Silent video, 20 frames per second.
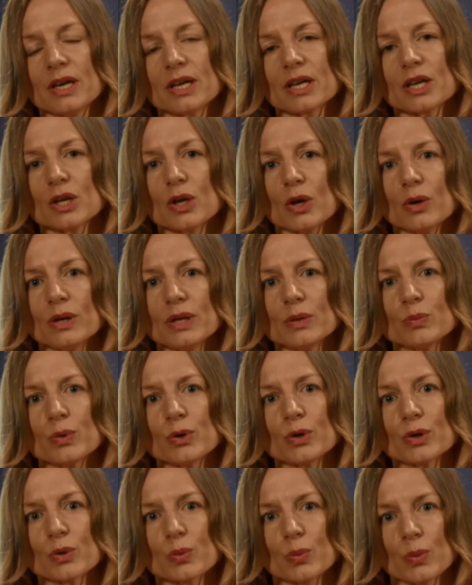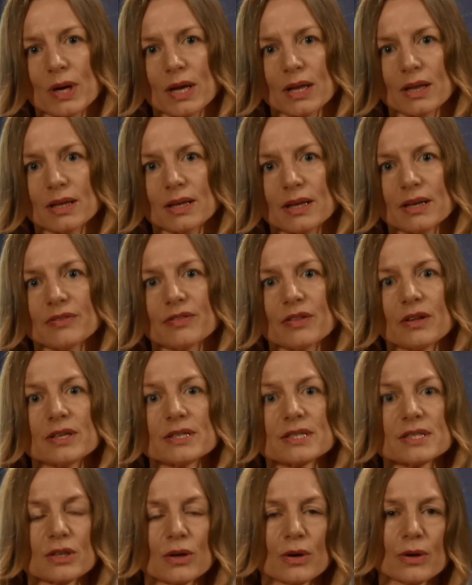can only work well if the
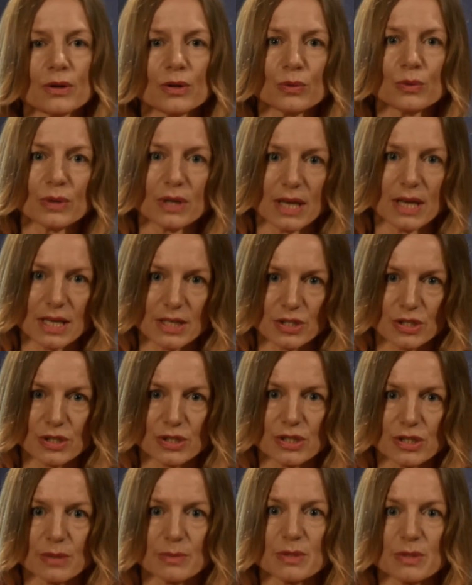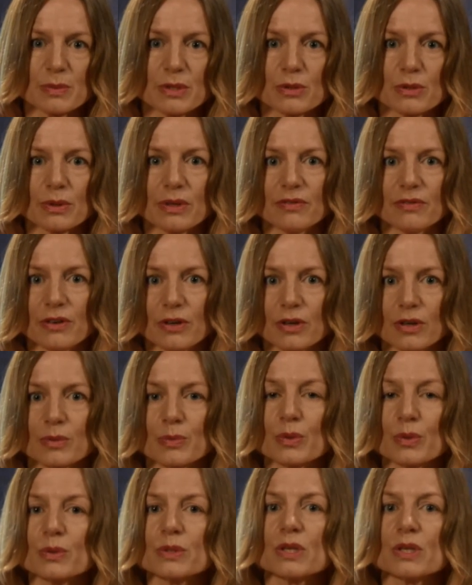historical relationships between
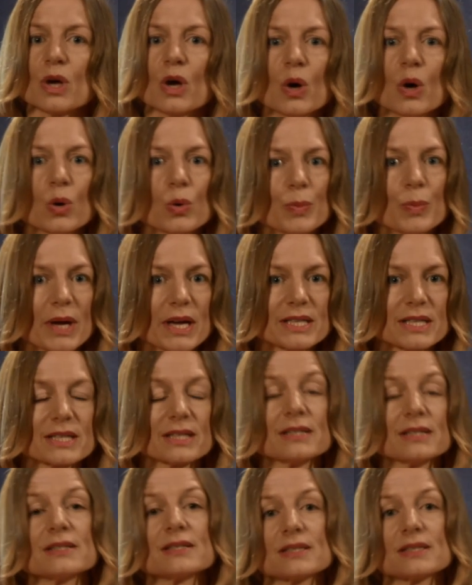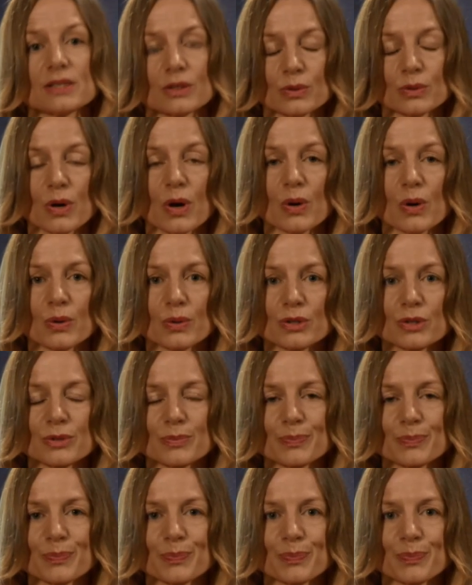variables or patterns still hold.